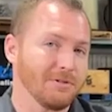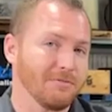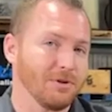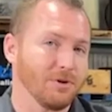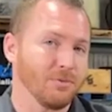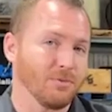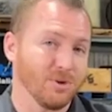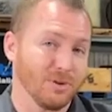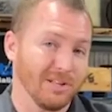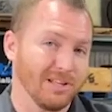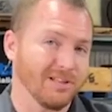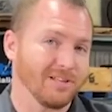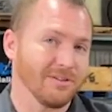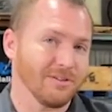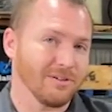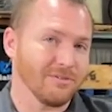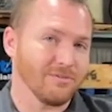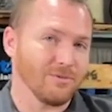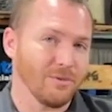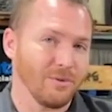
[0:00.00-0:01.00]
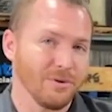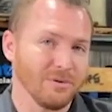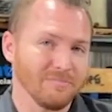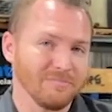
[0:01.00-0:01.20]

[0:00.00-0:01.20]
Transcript: if you're really looking for